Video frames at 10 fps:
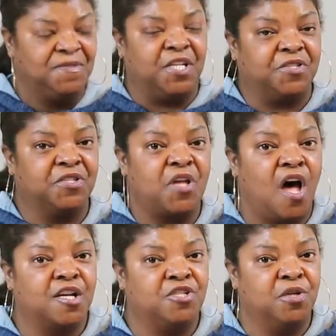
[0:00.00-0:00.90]
Just as
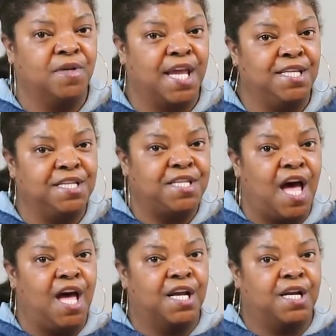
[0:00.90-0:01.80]
long as you getting it
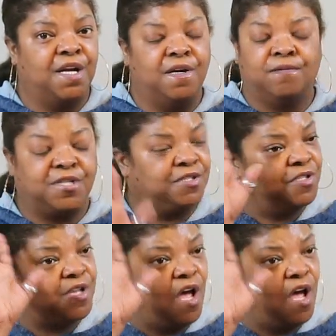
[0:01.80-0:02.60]
done, girl. Just as